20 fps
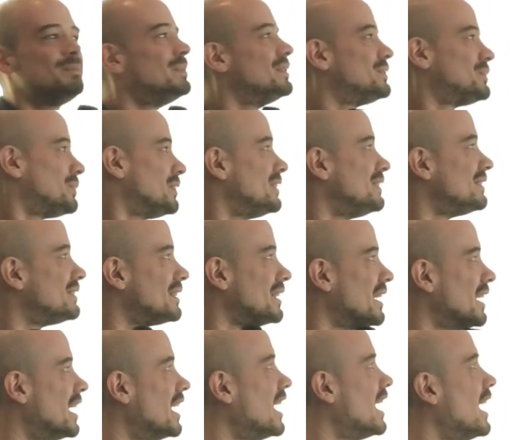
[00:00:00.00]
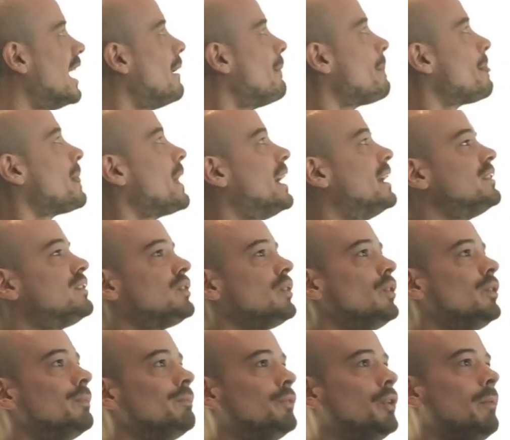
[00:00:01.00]
strings. And
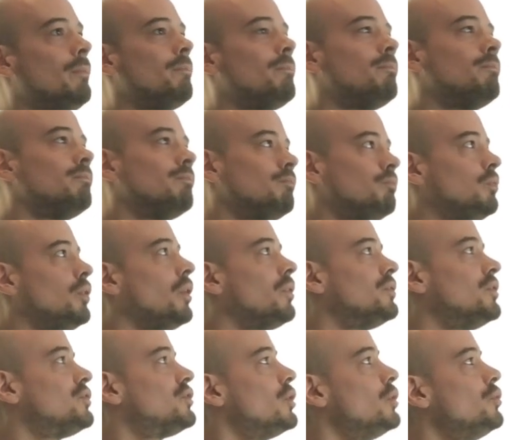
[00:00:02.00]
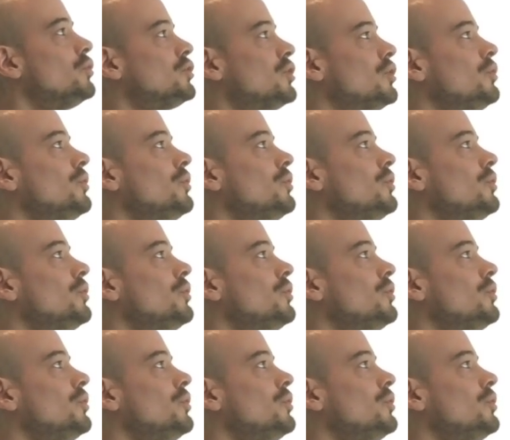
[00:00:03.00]
so the solution we